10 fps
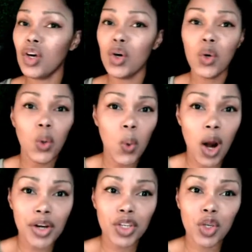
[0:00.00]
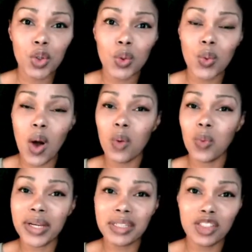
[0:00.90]
who are you,
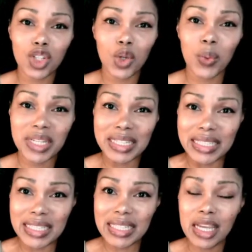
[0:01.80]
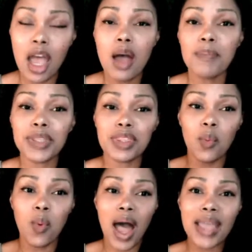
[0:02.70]
what do, what do you need? But the
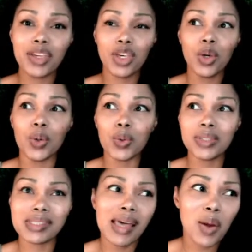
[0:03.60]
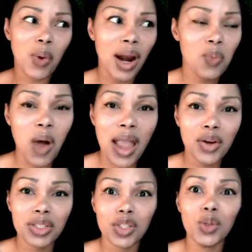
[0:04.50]
why you, it's like, why
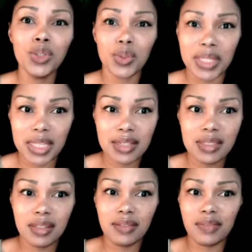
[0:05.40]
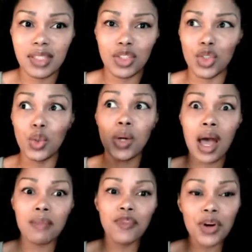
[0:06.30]
are you doing this? Did you
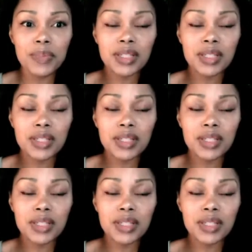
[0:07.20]
come from